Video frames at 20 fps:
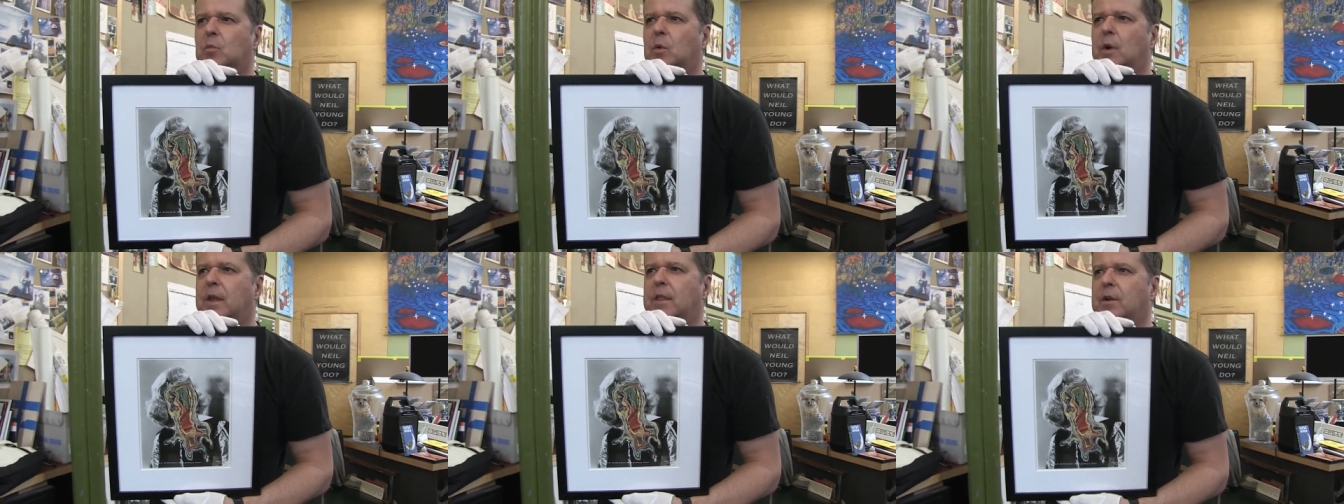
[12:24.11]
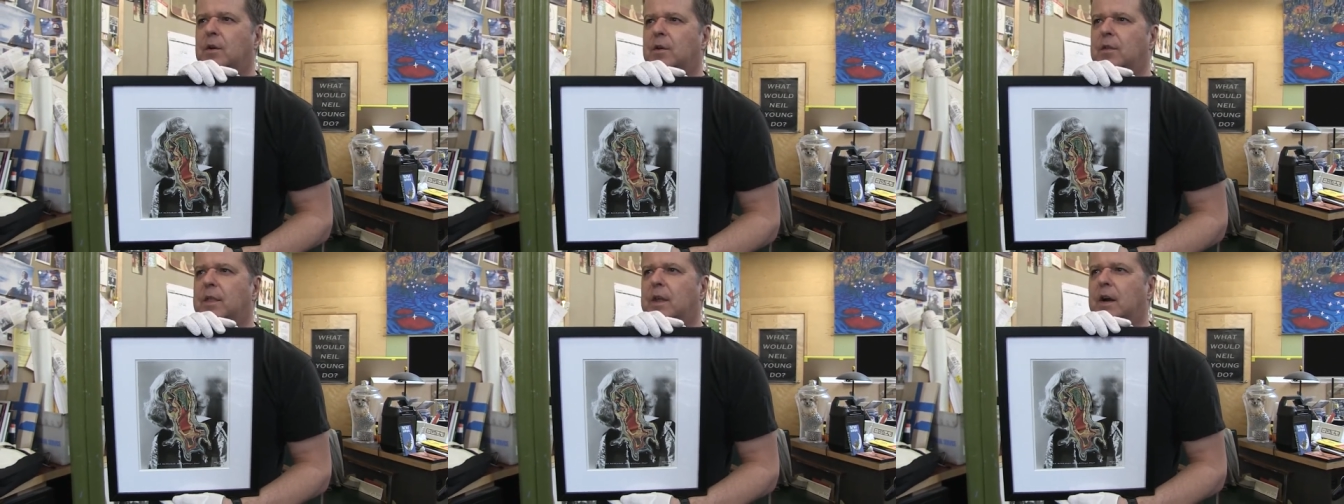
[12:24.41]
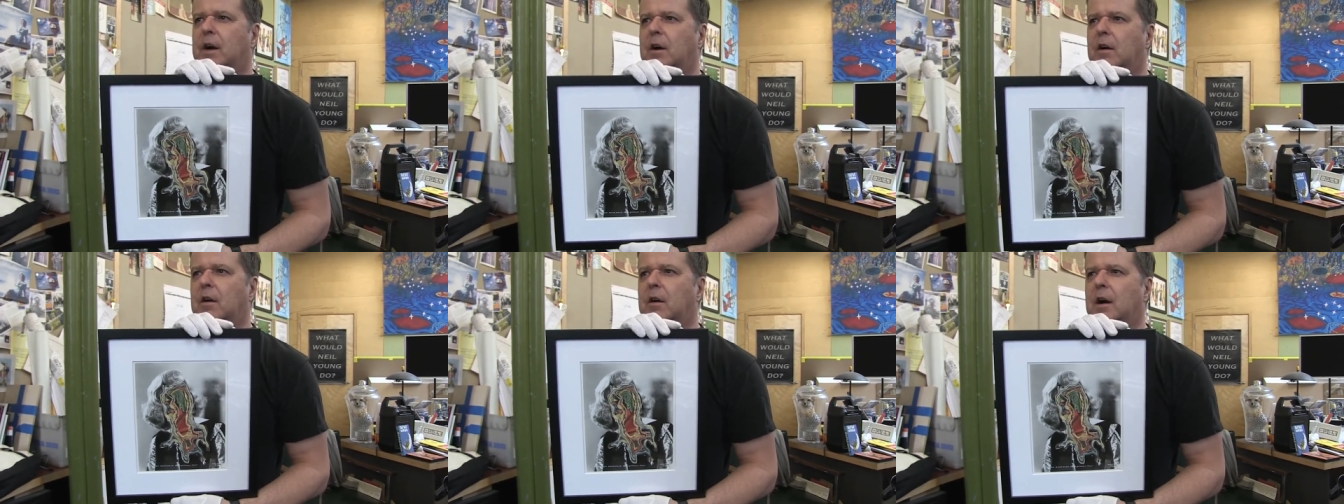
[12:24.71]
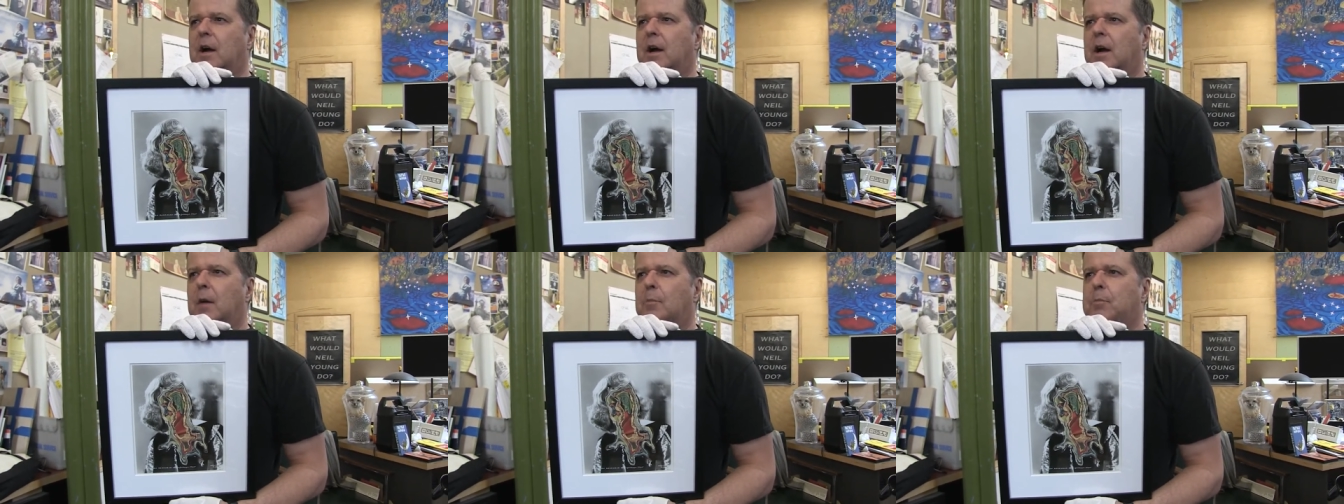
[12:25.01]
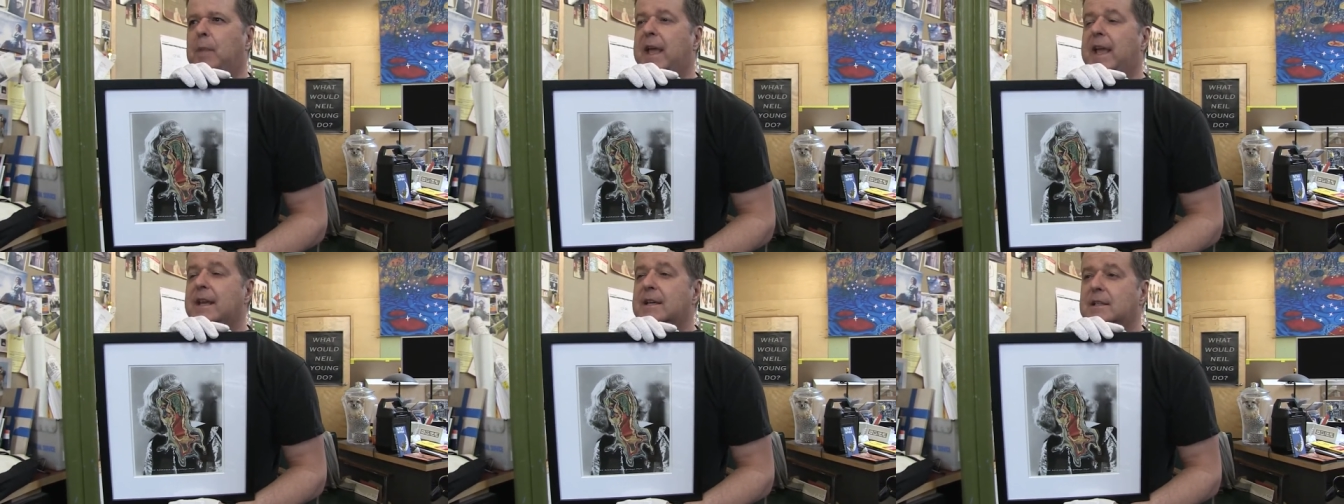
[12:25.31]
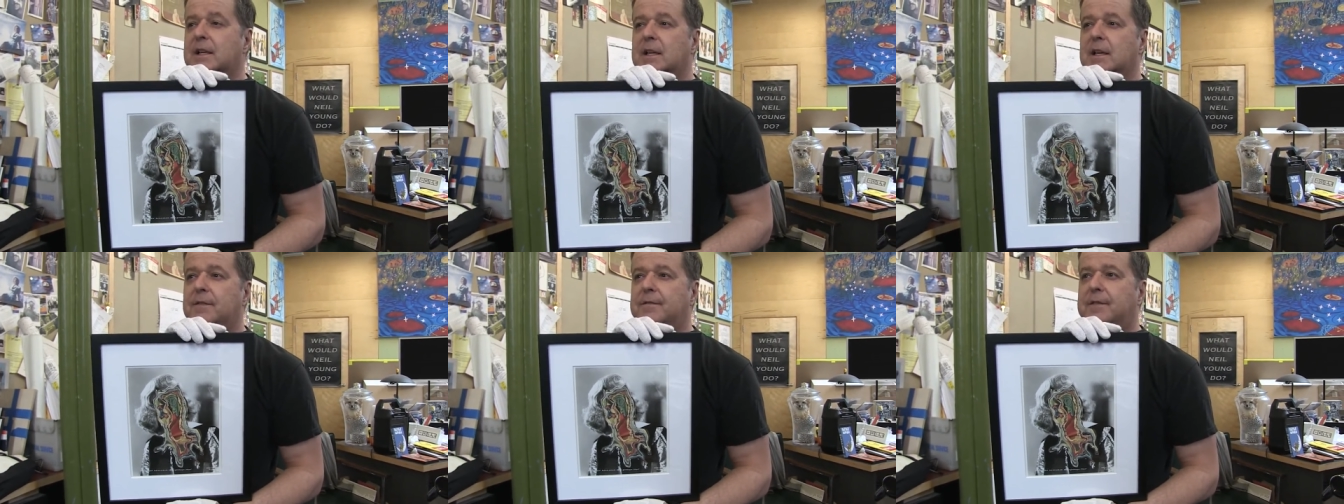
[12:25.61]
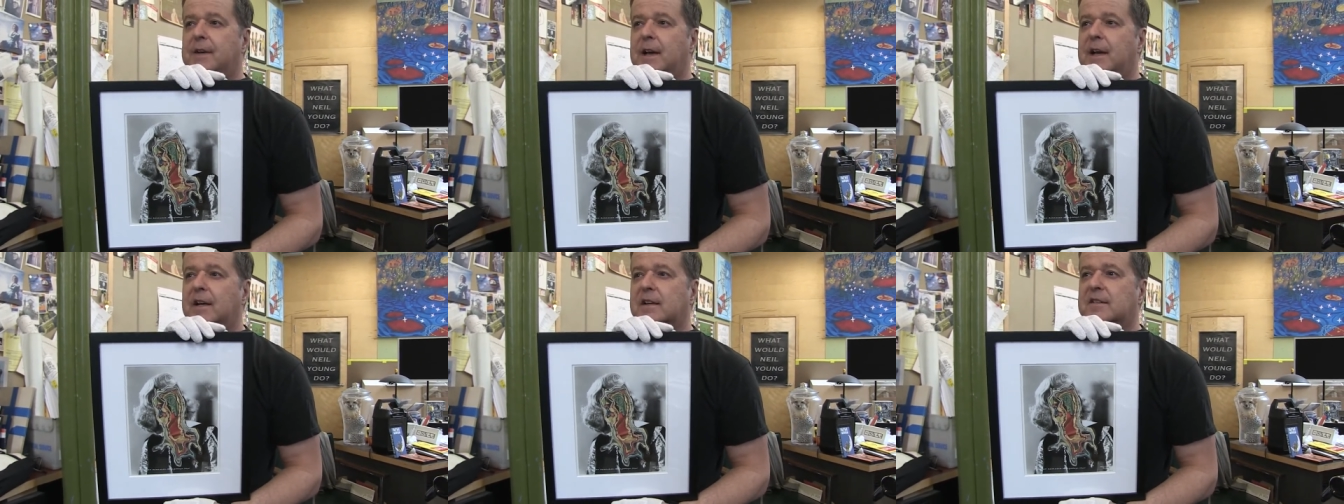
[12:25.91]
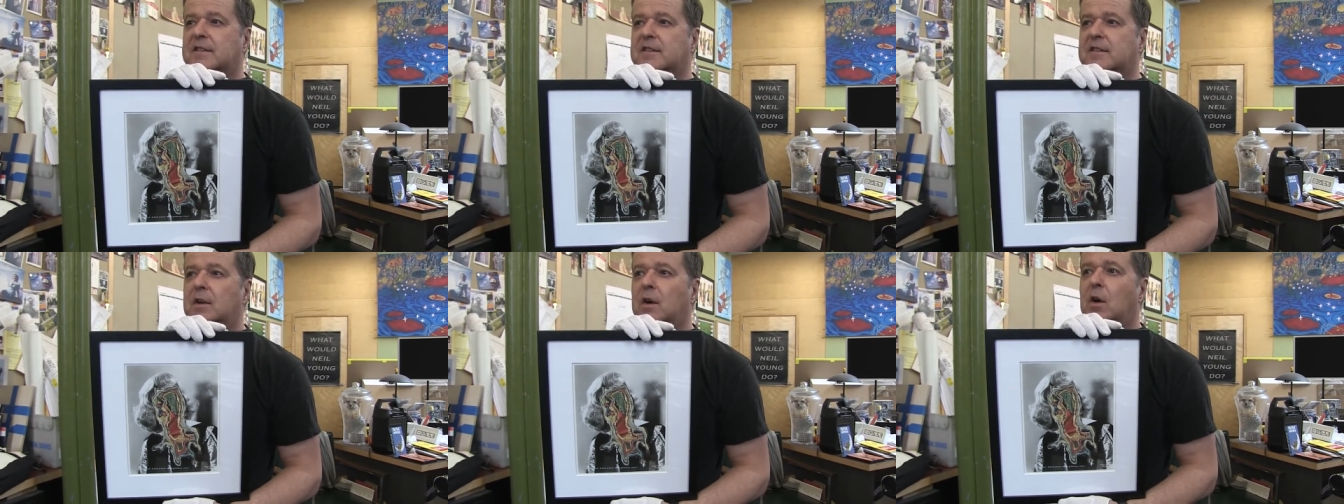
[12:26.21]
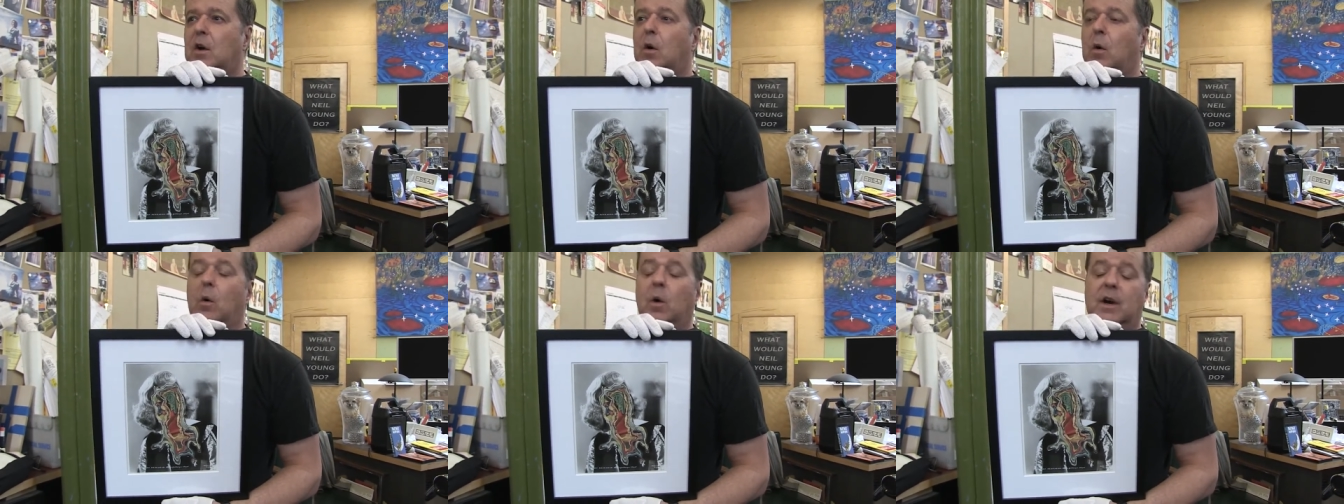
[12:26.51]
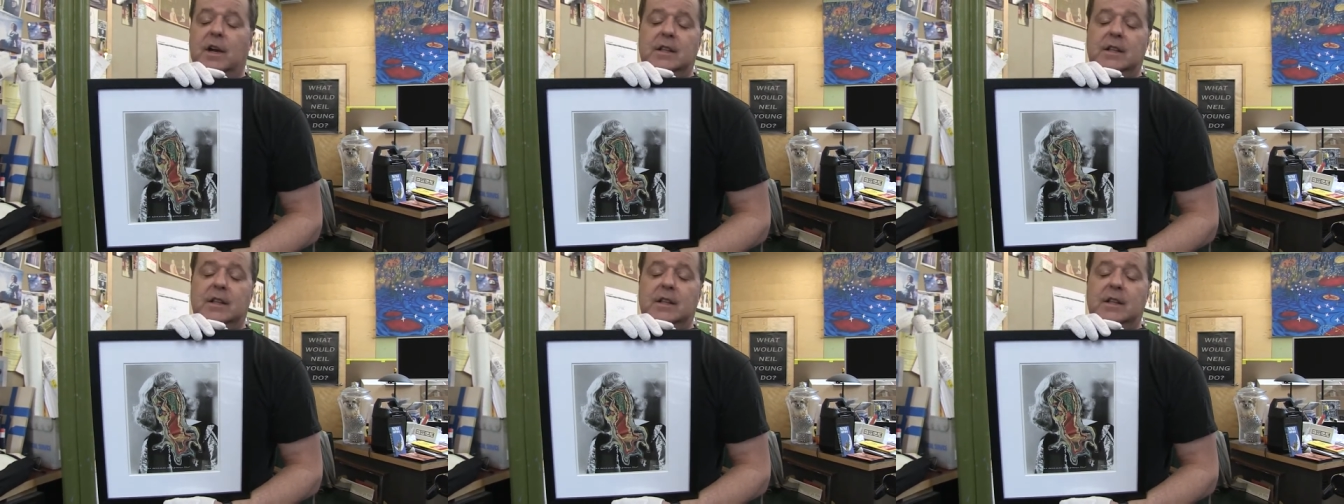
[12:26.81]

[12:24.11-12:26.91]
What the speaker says: whether they're painted effects or,